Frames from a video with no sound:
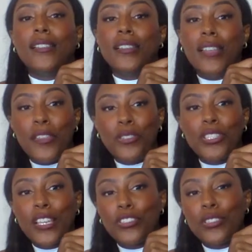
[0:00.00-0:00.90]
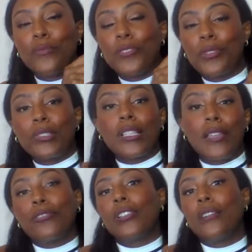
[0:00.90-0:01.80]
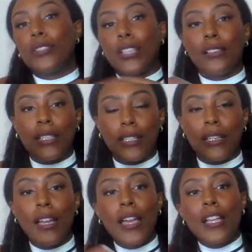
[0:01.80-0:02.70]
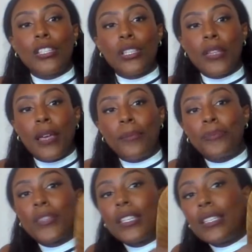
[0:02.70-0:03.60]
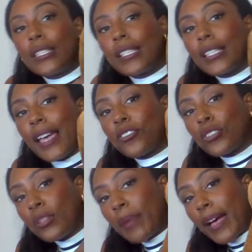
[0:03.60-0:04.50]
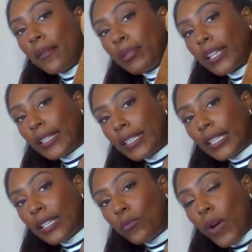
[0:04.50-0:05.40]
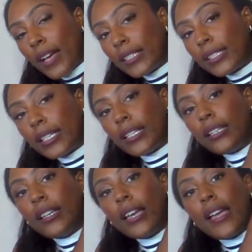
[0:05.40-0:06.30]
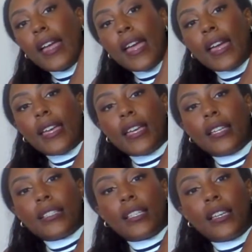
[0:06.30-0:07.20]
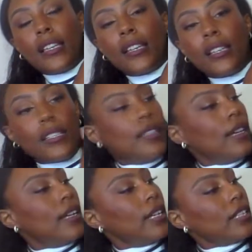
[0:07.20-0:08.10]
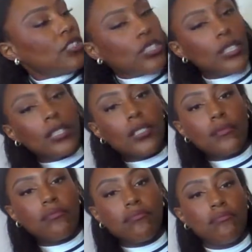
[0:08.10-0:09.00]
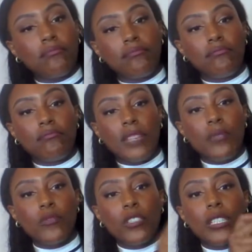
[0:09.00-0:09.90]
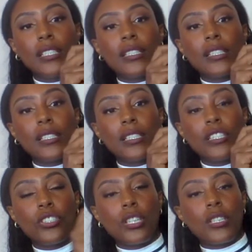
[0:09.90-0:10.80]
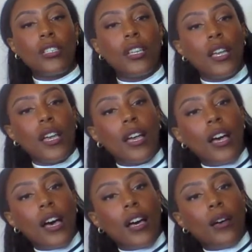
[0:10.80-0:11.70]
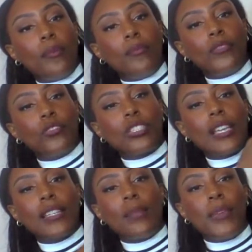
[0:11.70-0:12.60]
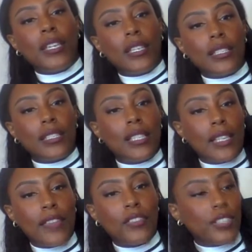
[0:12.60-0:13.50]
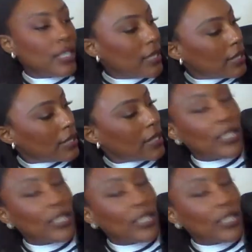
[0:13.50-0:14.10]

leather section for those leather lovers out there. So yeah, this is actually by Blank NYC, and yeah, it's just in really good condition. Usually at the bins the leather is